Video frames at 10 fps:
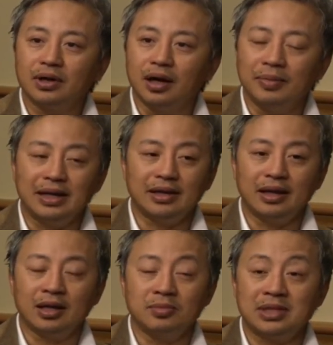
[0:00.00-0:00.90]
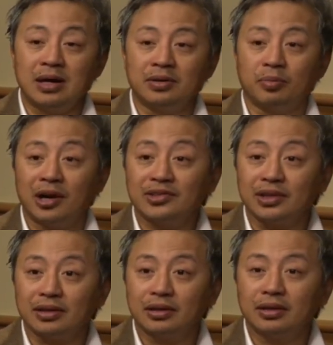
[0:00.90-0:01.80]
And it comes down to
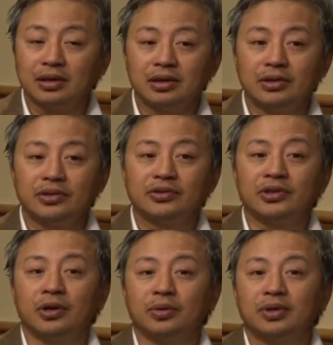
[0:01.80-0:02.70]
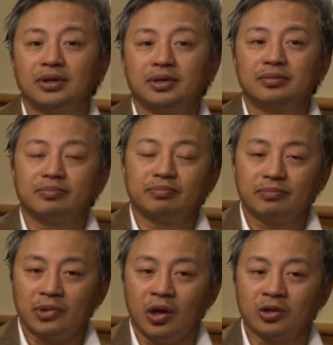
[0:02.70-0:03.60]
pricing. So,
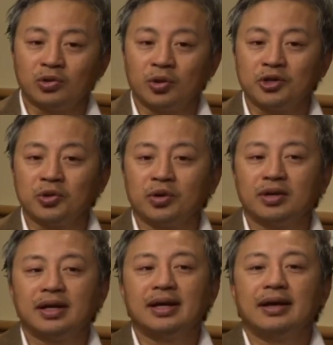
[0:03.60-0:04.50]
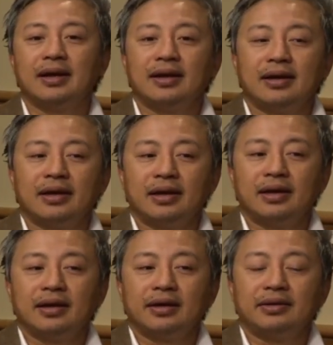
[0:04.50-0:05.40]
long story short,
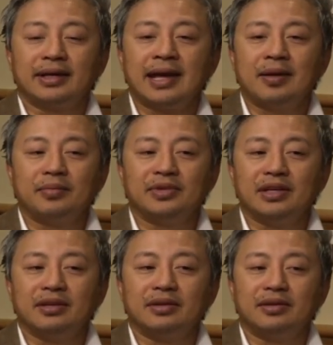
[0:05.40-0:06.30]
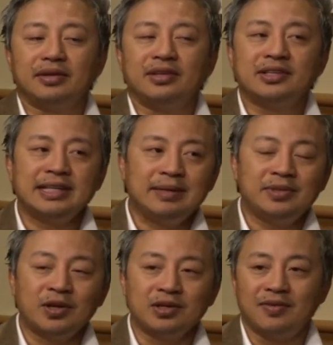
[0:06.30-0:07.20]
the
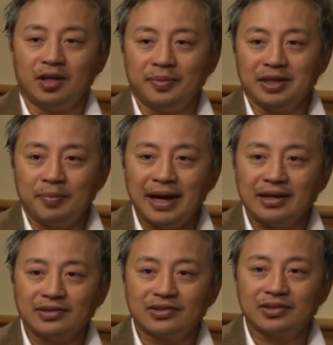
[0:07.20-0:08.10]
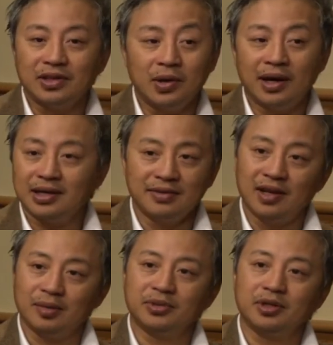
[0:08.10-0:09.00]
teams here developing the paints know how to
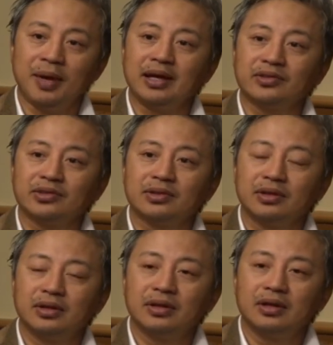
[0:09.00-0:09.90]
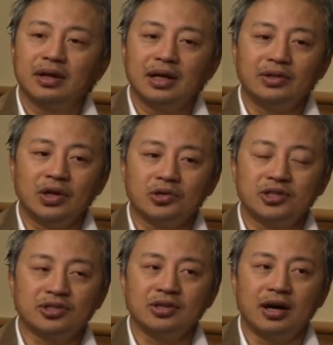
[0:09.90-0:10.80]
develop good paints. There's
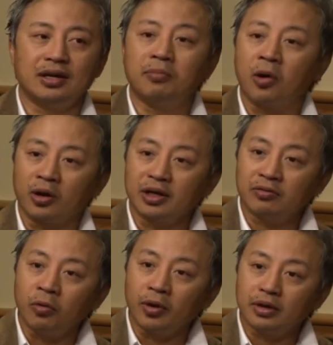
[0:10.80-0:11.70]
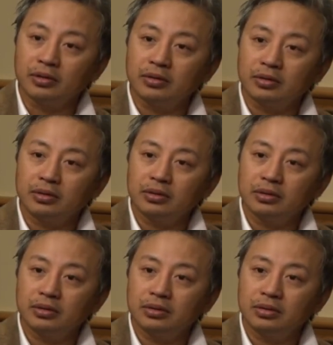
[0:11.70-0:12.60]
just not a market for it.
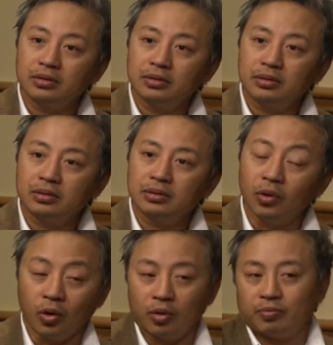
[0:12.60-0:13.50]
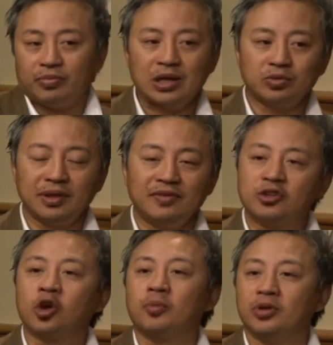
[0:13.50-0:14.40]
Or that's what they've
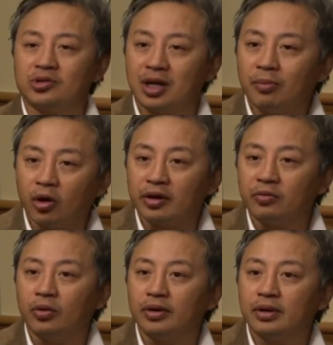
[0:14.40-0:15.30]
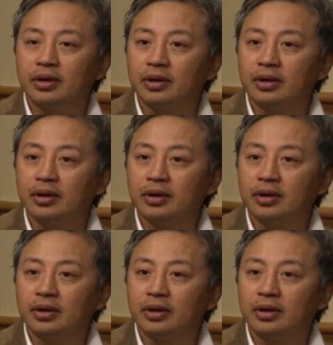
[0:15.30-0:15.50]
determined, there's not a market for it.